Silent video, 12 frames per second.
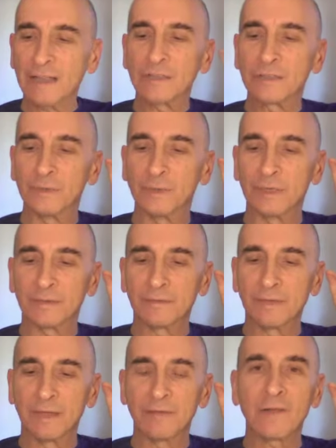into it
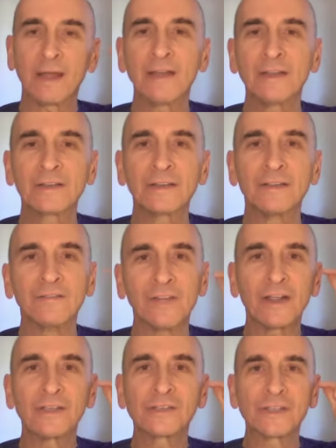and right into the
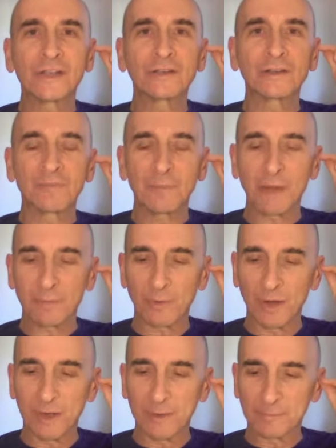very center of my
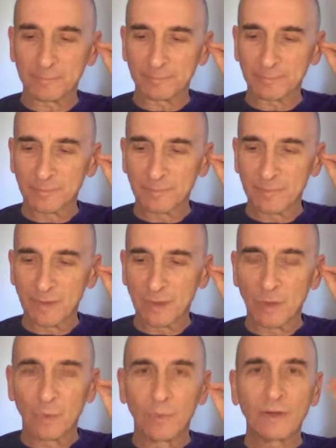brain.
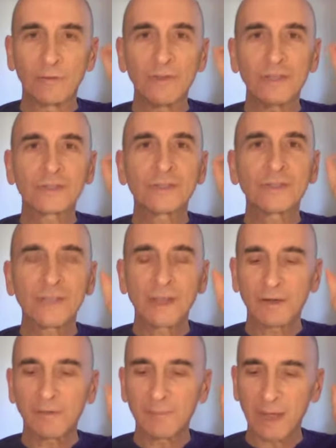When it reached the
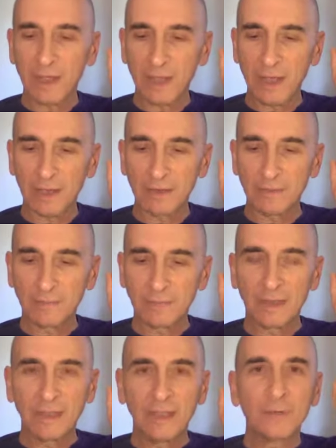center of my head,
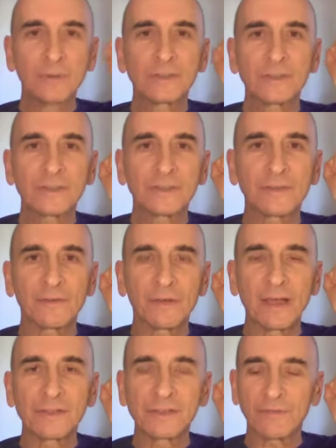it was
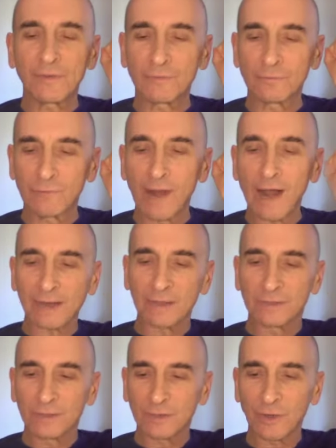as if a
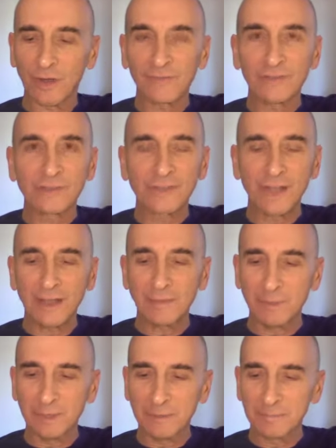rocket took off inside me.